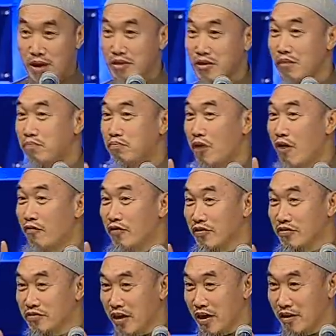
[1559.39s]
But the
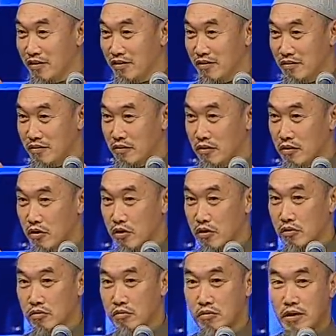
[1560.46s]
Prophet said,
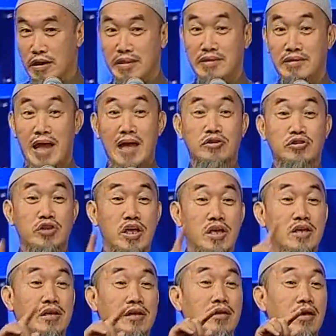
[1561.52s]

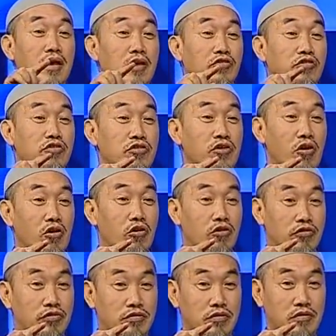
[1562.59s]
Nothing is
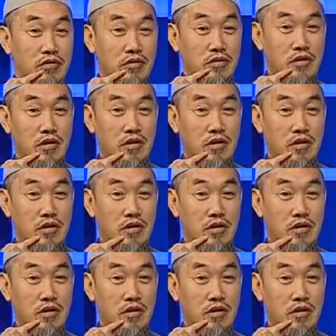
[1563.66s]
yours